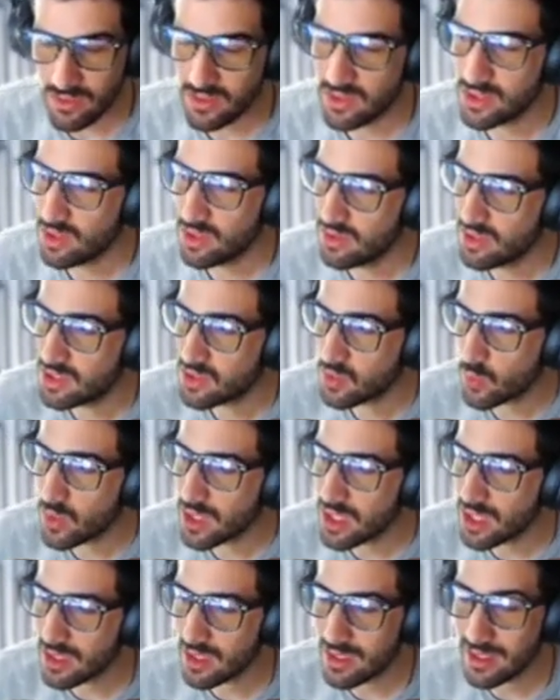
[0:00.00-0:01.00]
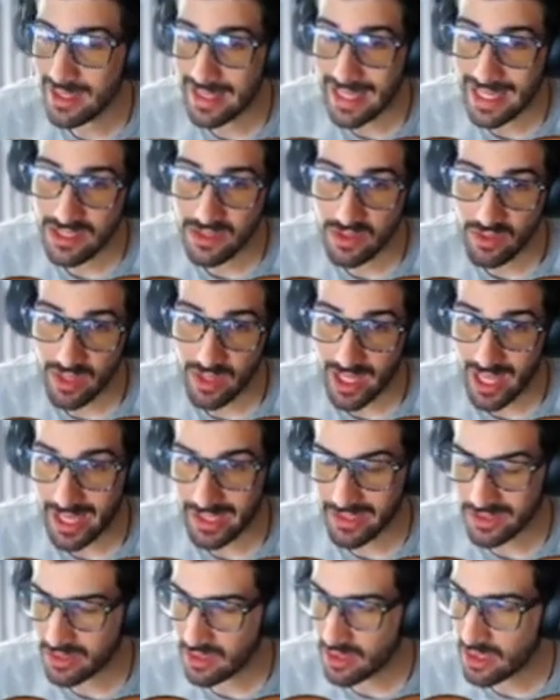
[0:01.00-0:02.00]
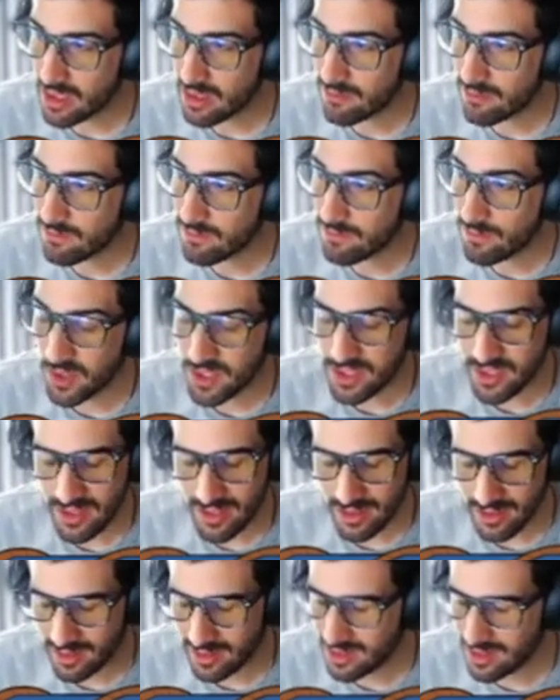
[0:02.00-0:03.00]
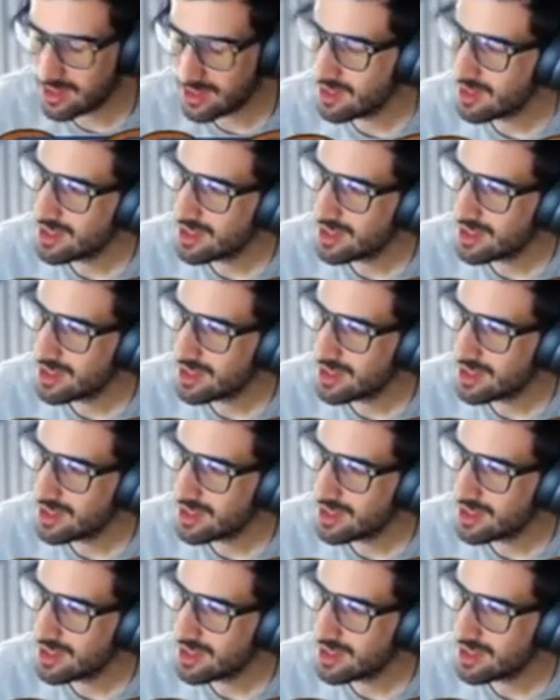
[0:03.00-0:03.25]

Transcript: So this week, yesterday actually, unfortunately,